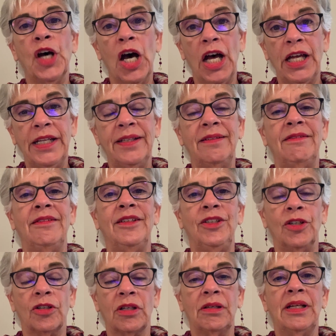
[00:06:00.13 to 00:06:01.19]
done,
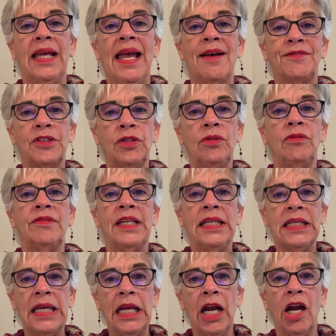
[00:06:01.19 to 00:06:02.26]
you're going to have to
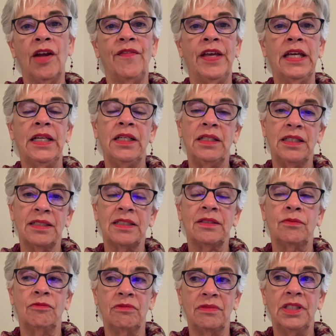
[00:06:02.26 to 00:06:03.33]
take care of it. This
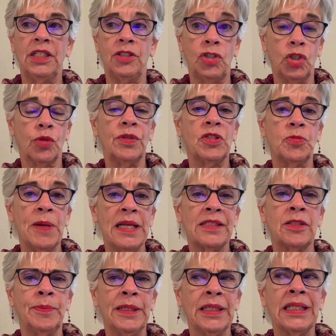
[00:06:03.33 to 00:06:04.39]
is your
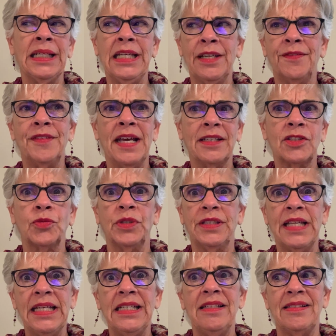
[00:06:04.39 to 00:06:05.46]
responsibility if that's what
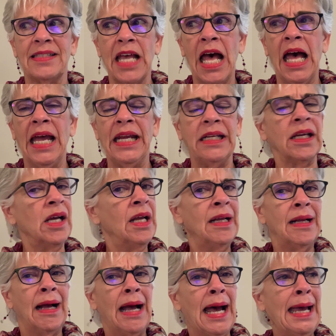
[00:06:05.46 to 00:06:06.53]
they decide.
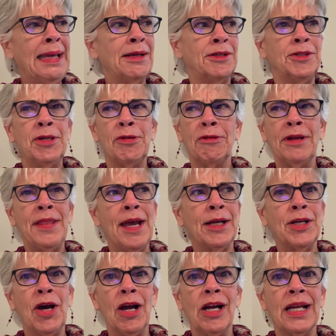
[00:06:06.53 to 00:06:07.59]
I don't know where
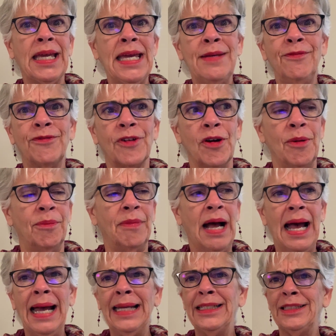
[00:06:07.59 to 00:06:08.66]
that car came from.
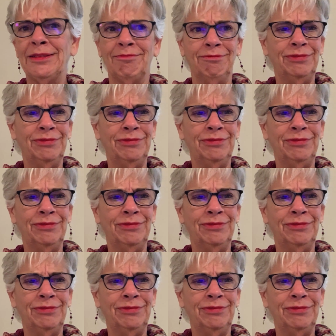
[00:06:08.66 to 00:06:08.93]
I,